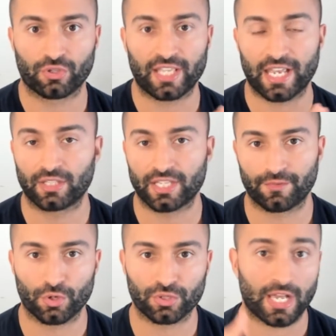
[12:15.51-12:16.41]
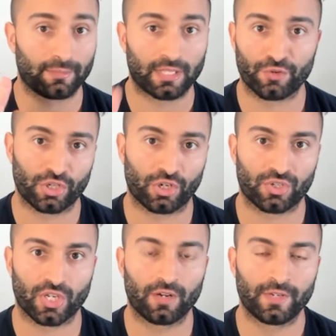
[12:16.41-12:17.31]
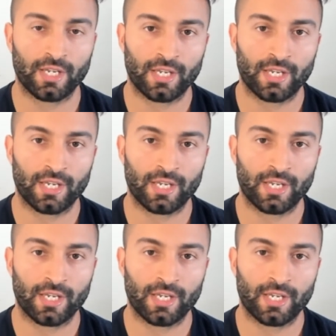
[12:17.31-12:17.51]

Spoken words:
taking less of your time, leveraging yourself,